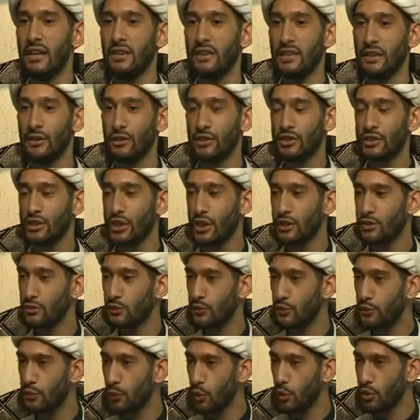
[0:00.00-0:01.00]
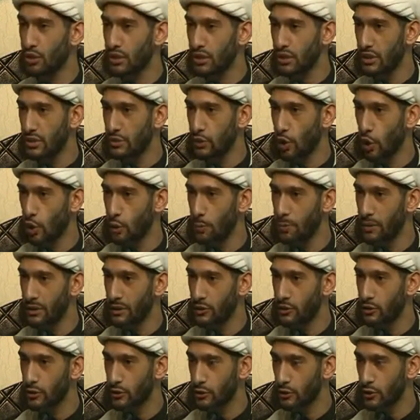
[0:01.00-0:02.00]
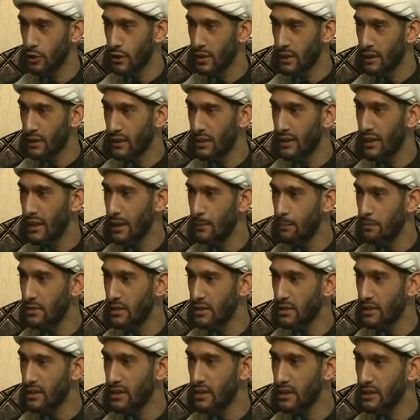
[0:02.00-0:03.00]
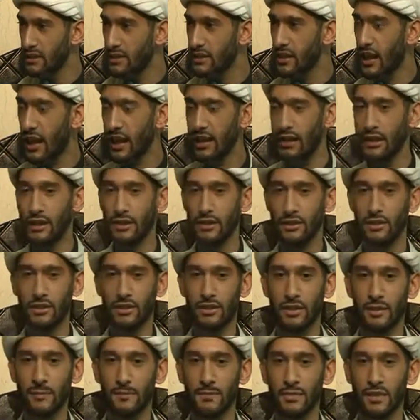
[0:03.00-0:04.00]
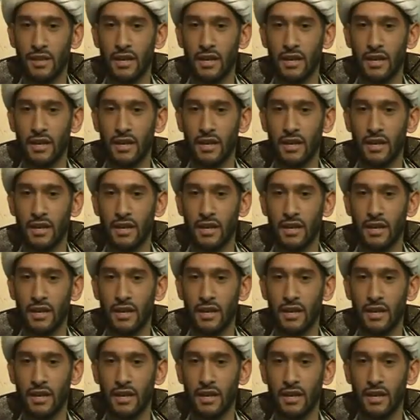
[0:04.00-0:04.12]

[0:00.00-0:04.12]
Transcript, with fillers: There are certain forces hoping to keep this silent.